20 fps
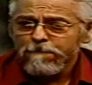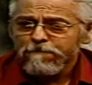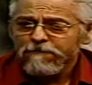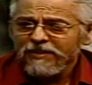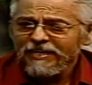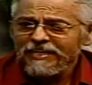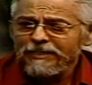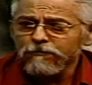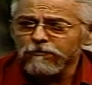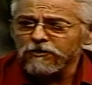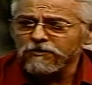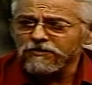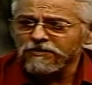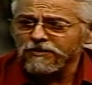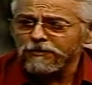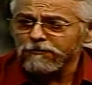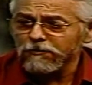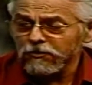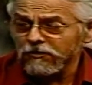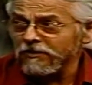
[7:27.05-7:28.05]
He was
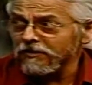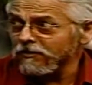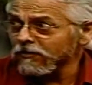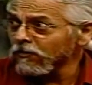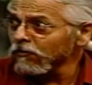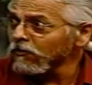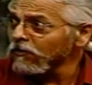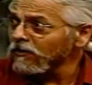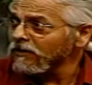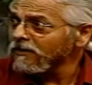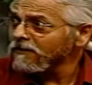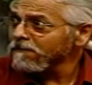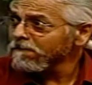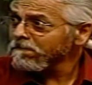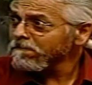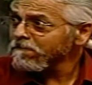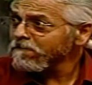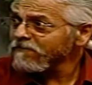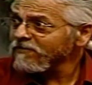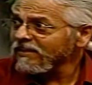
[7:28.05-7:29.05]
pretty annoyed.
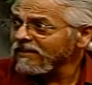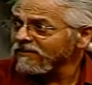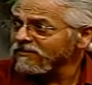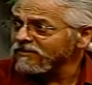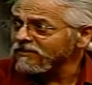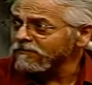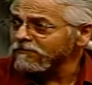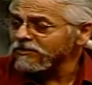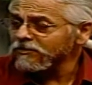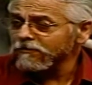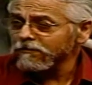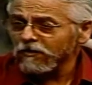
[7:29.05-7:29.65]
He said, Mr.